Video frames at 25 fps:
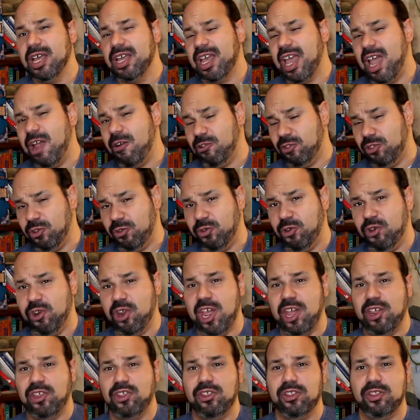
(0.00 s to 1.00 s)
character
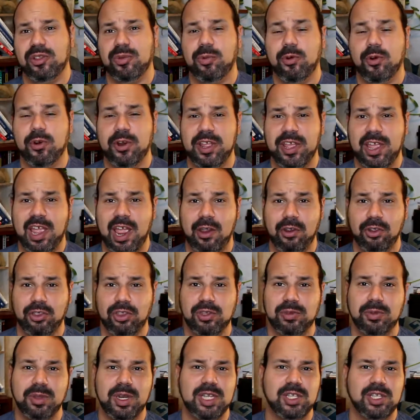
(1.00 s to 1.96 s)
creation, supporting characters.